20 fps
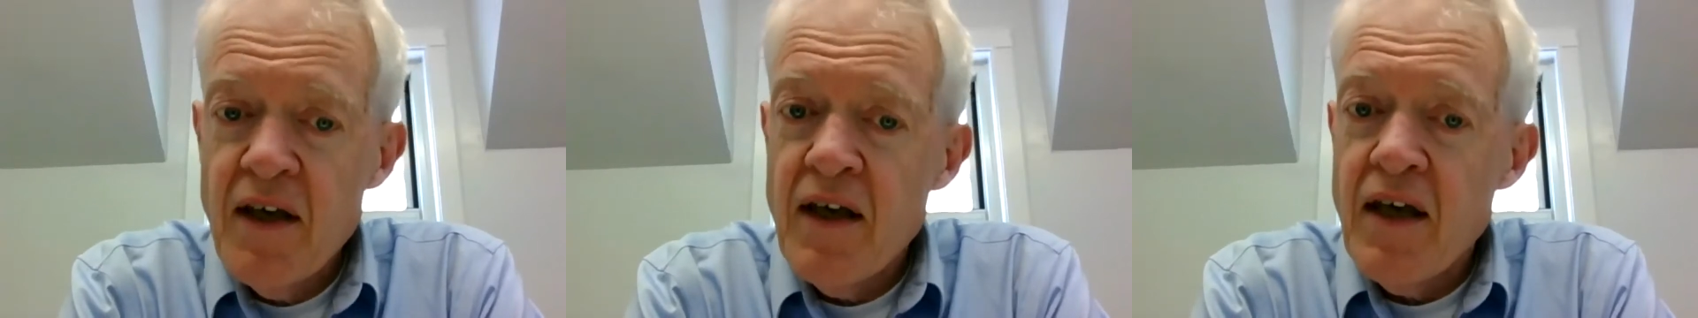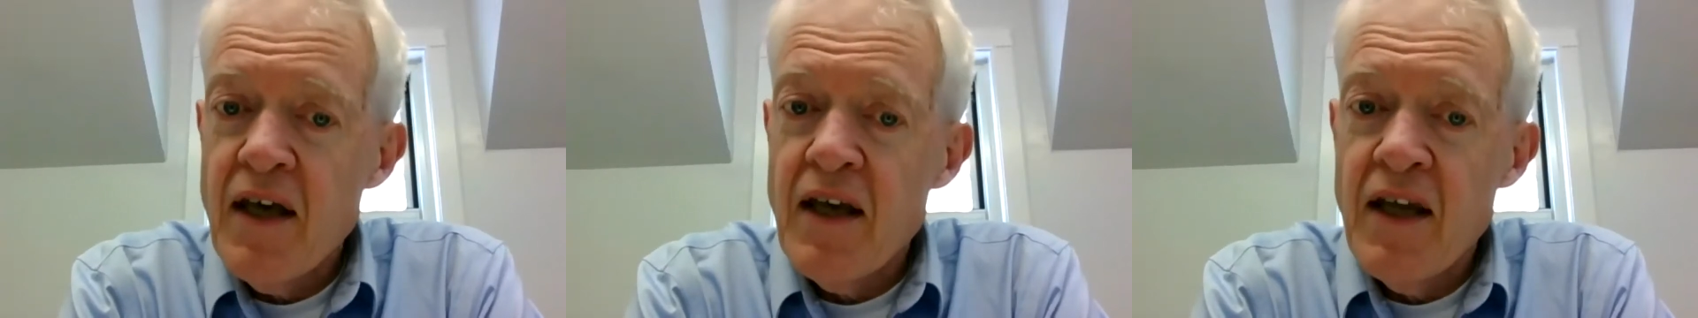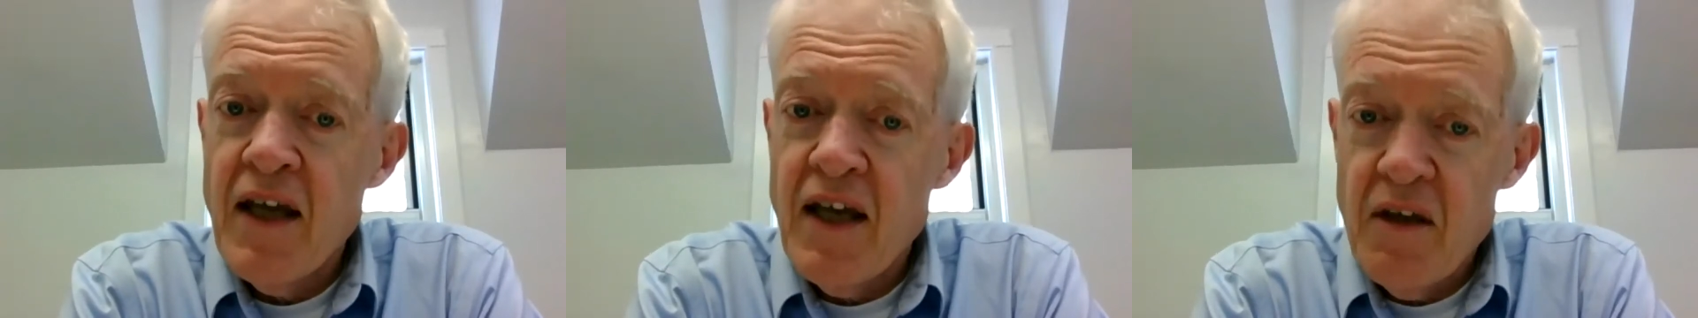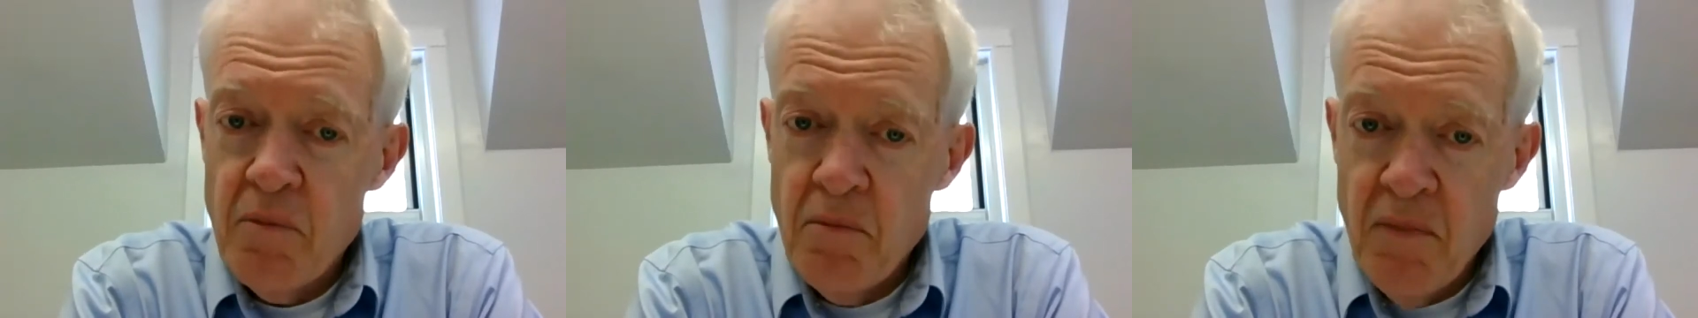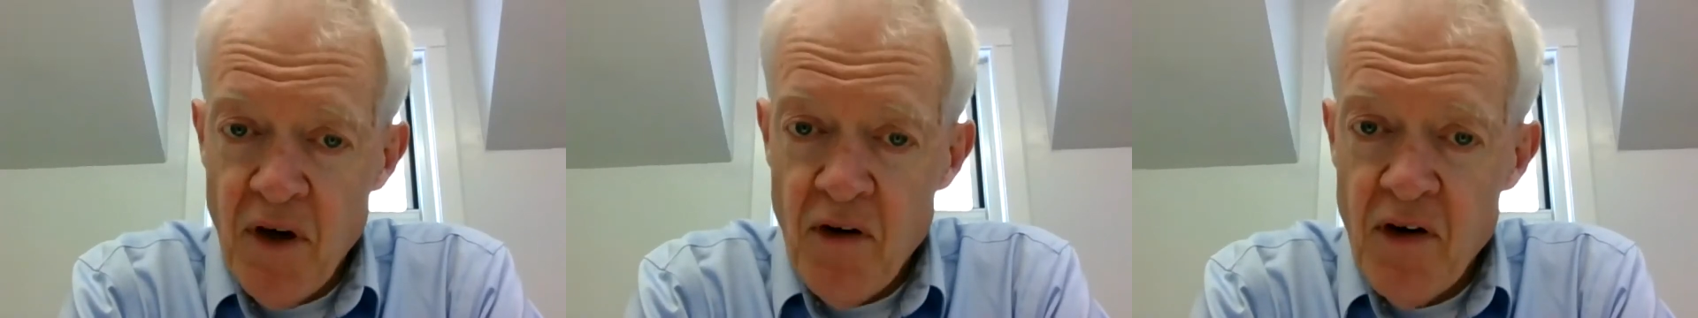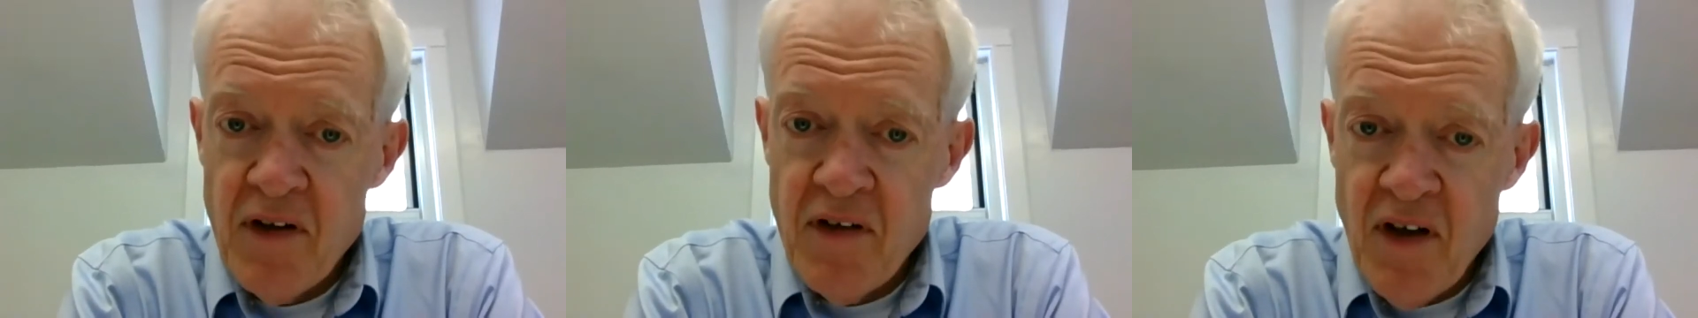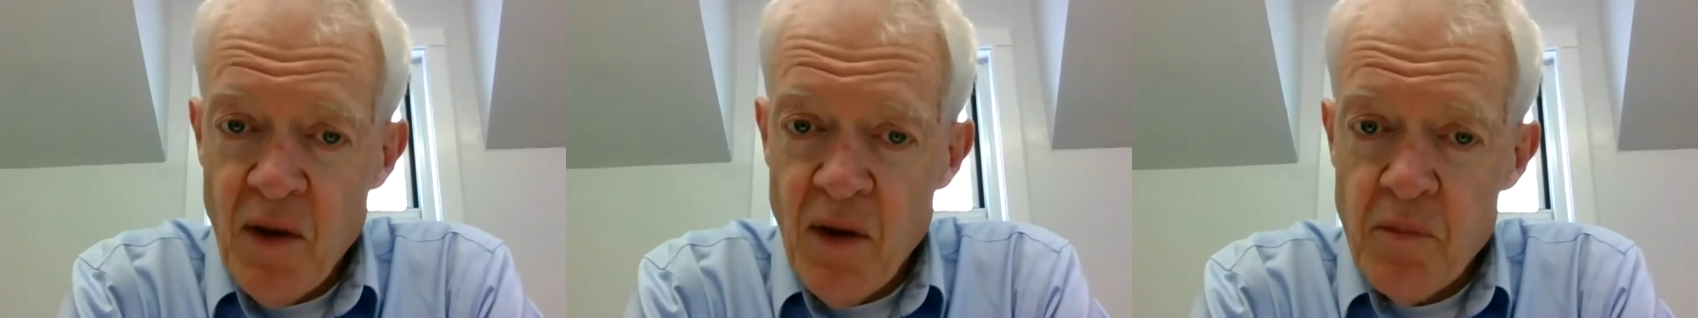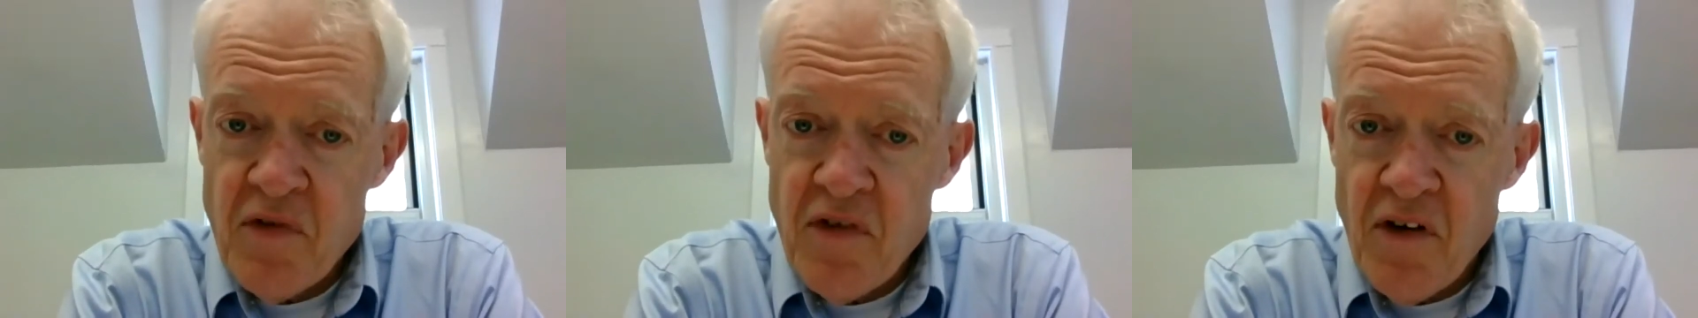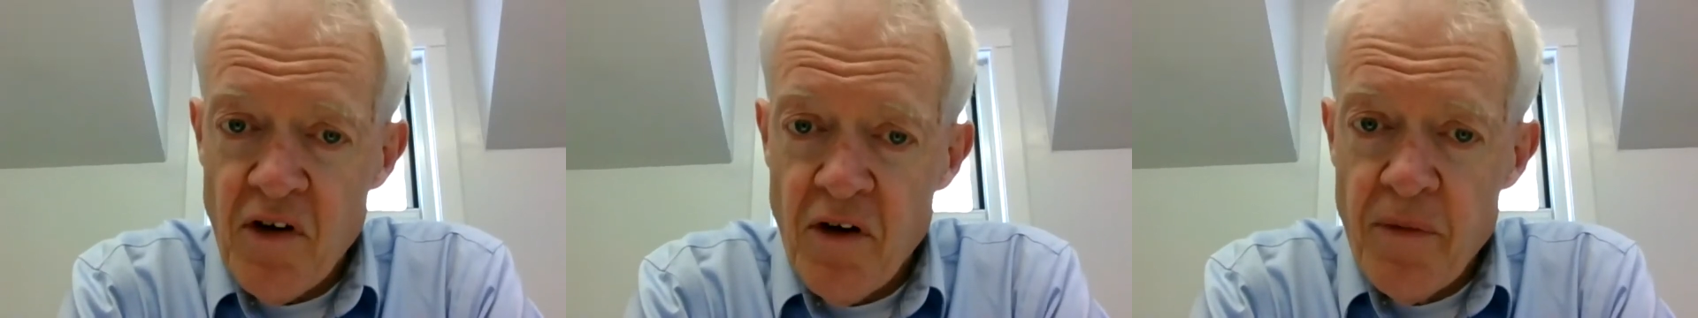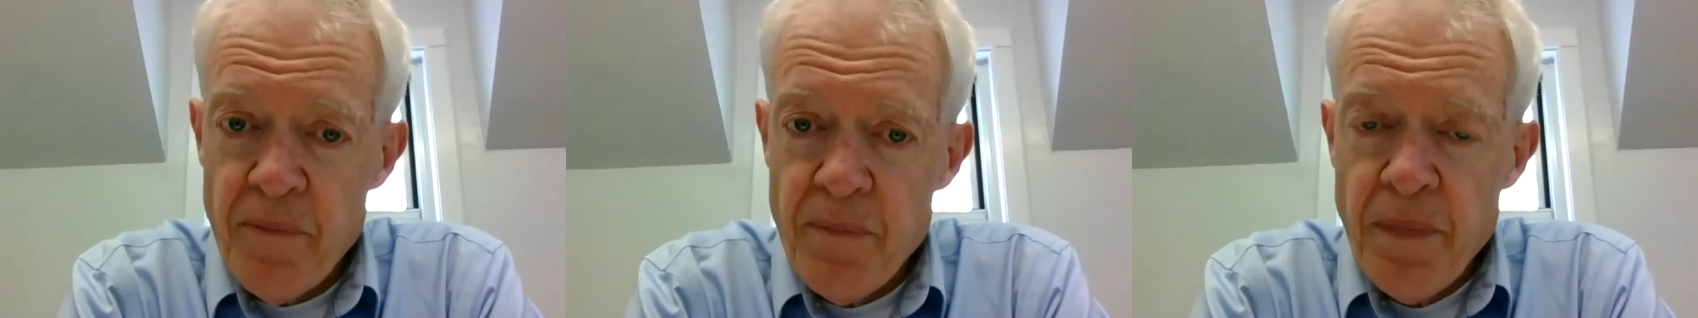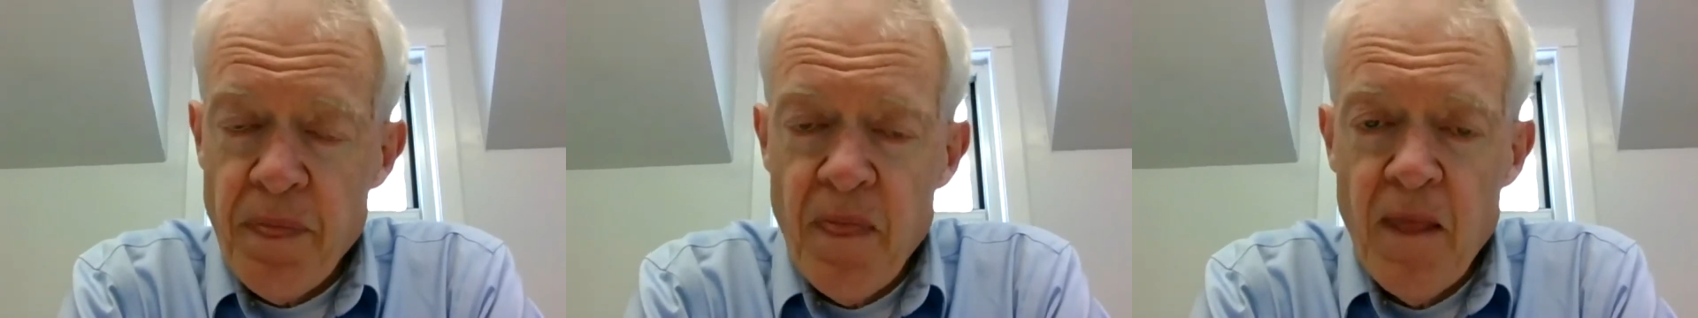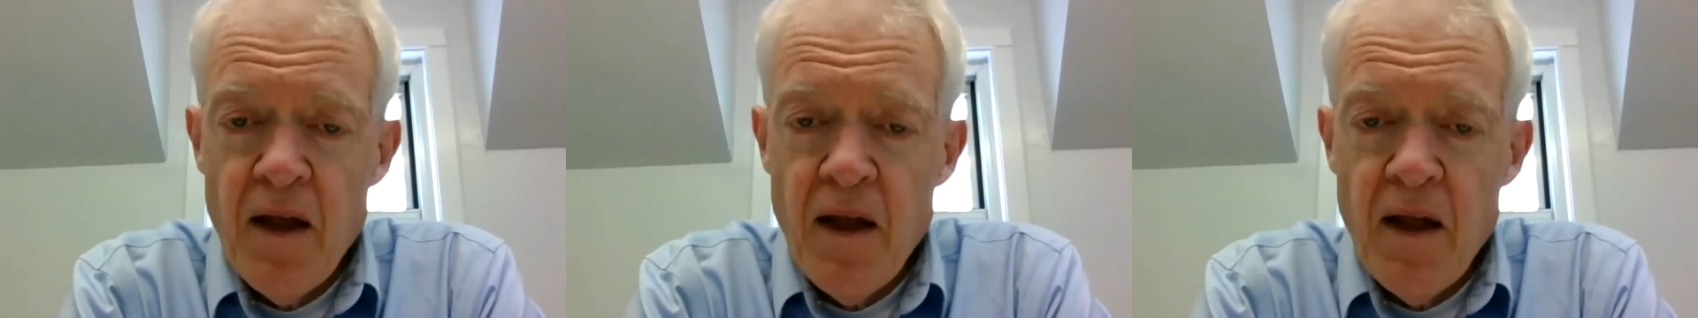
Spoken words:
it hit Mary Dempster.